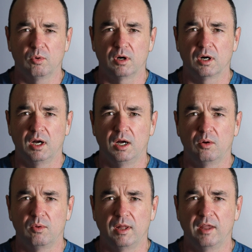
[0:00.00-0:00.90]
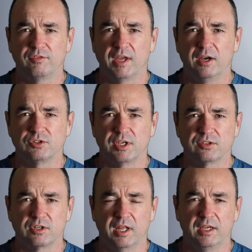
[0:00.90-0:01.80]
I left the house
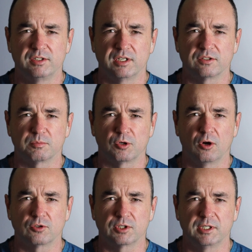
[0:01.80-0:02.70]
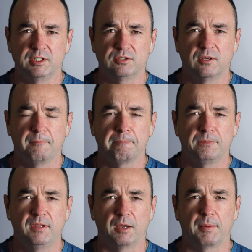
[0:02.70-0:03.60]
yesterday to get some groceries,
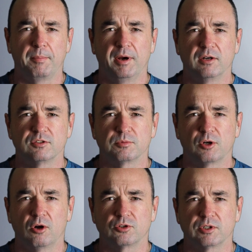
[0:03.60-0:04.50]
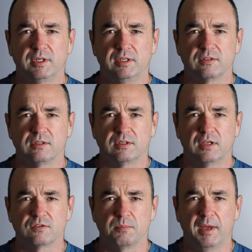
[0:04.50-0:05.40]
take my parents some groceries and get some